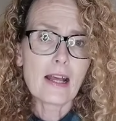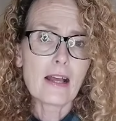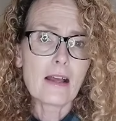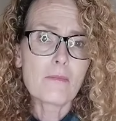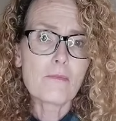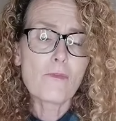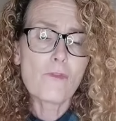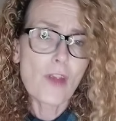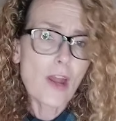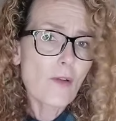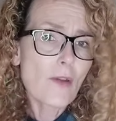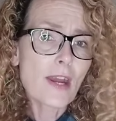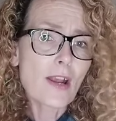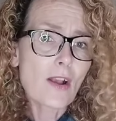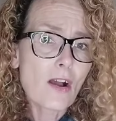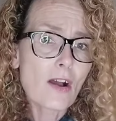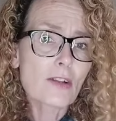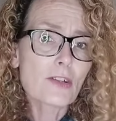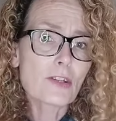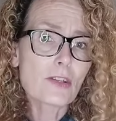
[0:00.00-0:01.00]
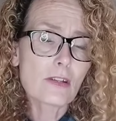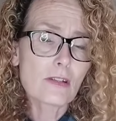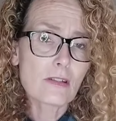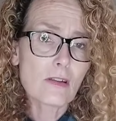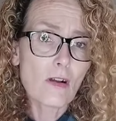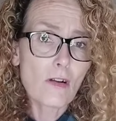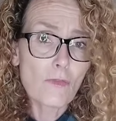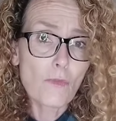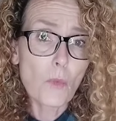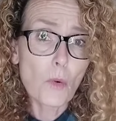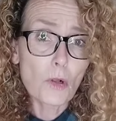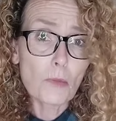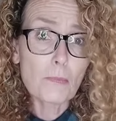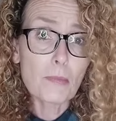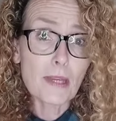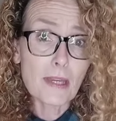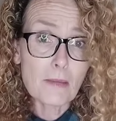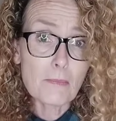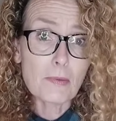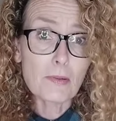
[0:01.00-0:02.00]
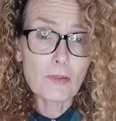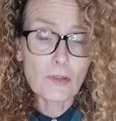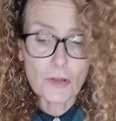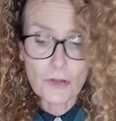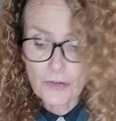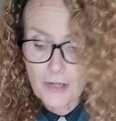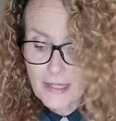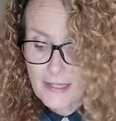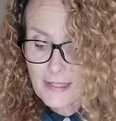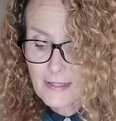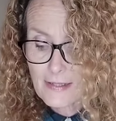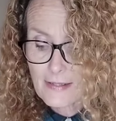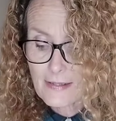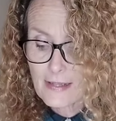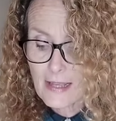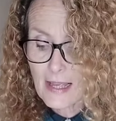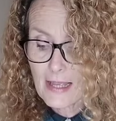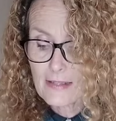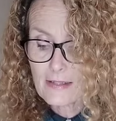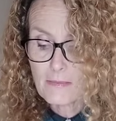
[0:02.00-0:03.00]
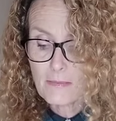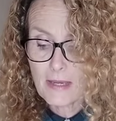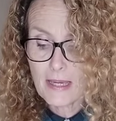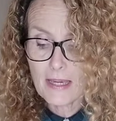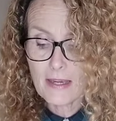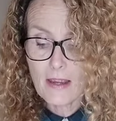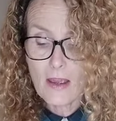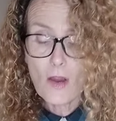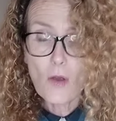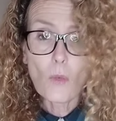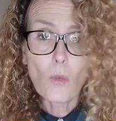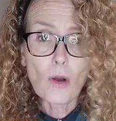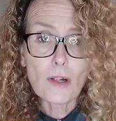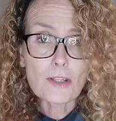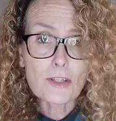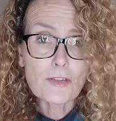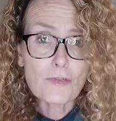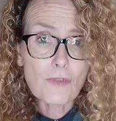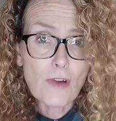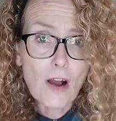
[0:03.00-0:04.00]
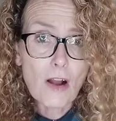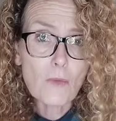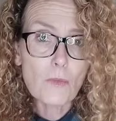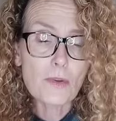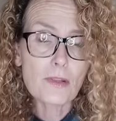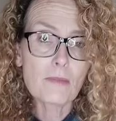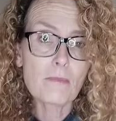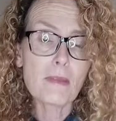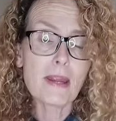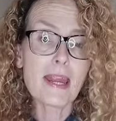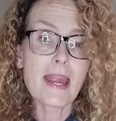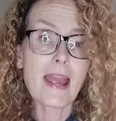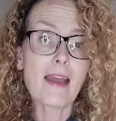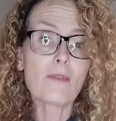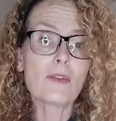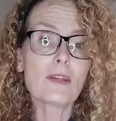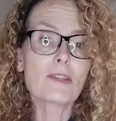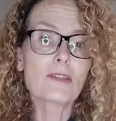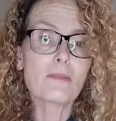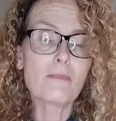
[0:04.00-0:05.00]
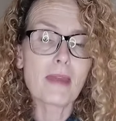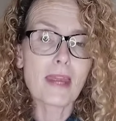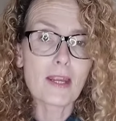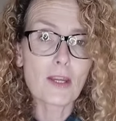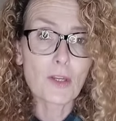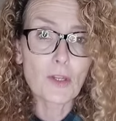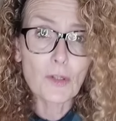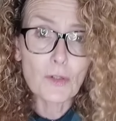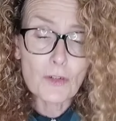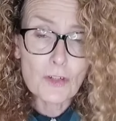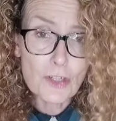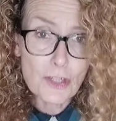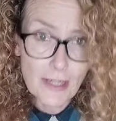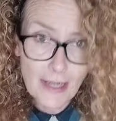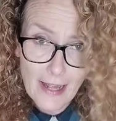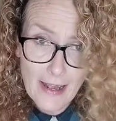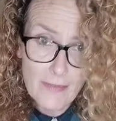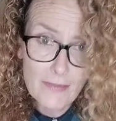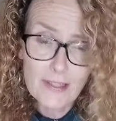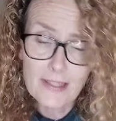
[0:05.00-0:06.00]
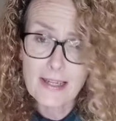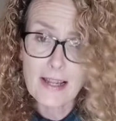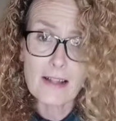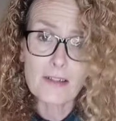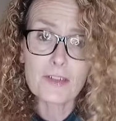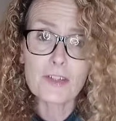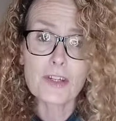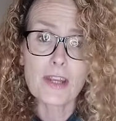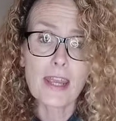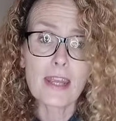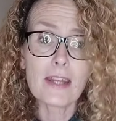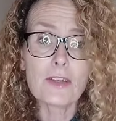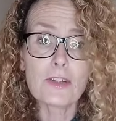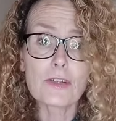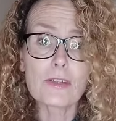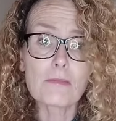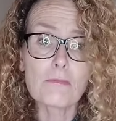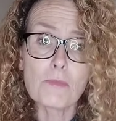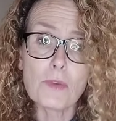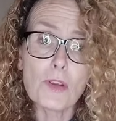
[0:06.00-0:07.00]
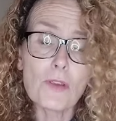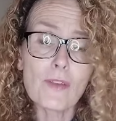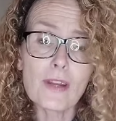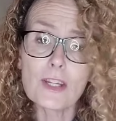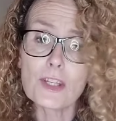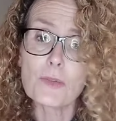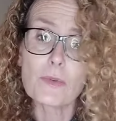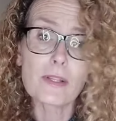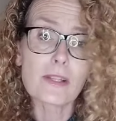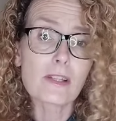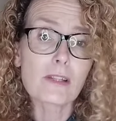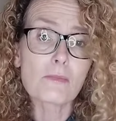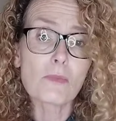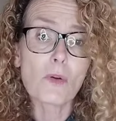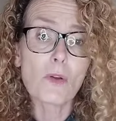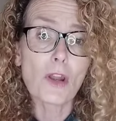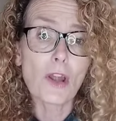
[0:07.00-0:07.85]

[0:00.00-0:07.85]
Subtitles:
Very conscious of, will people criticize me? What's wrong with me? Having to make huge lifestyle changes, moving to a smaller